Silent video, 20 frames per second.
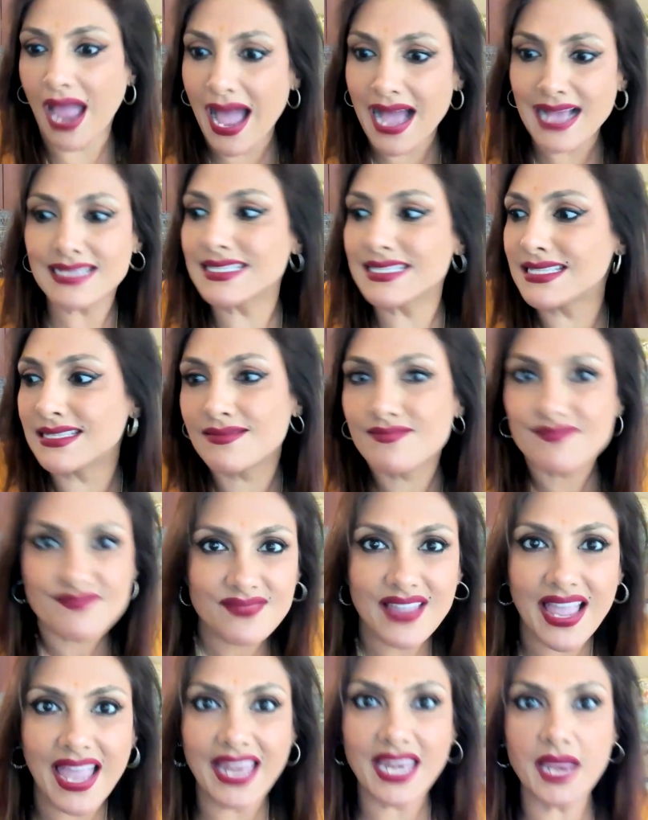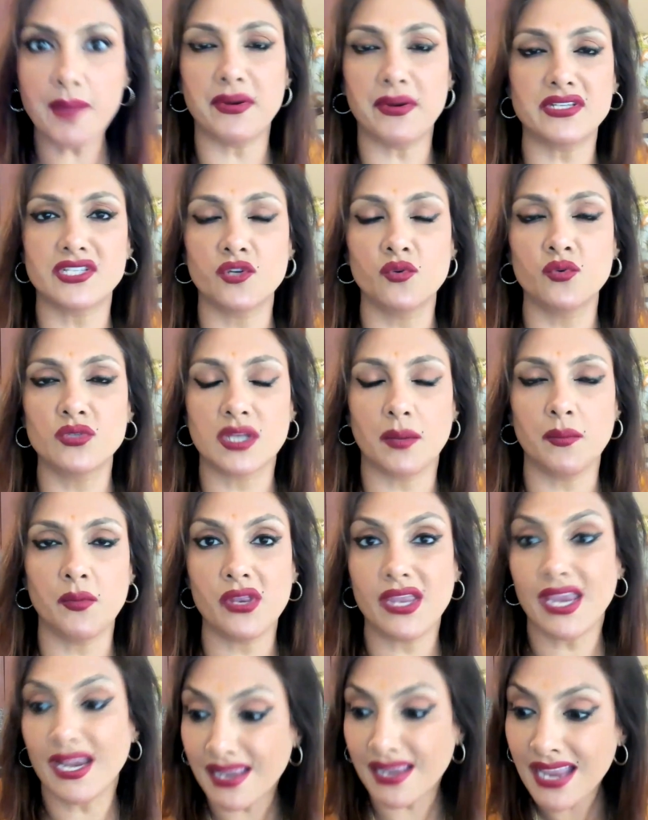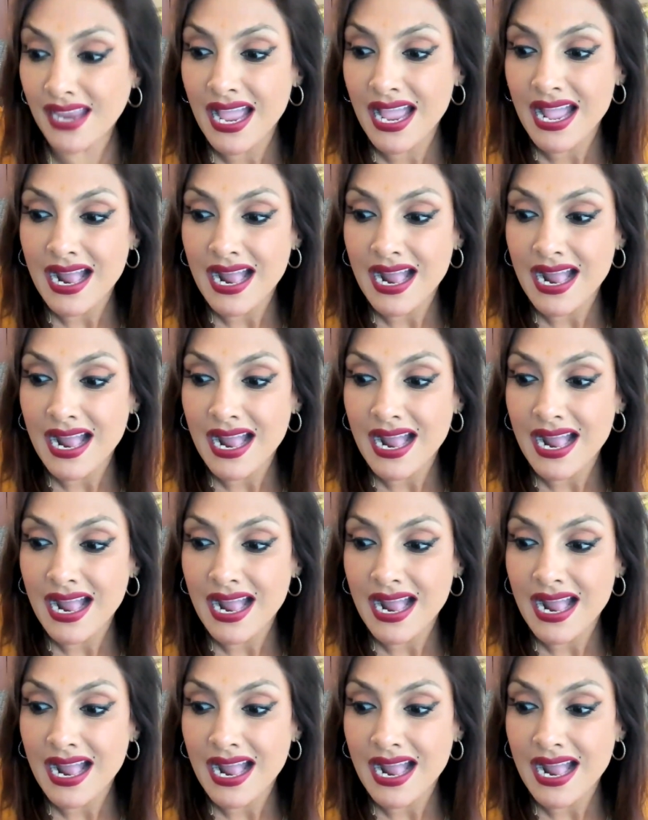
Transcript: as any person who's communicating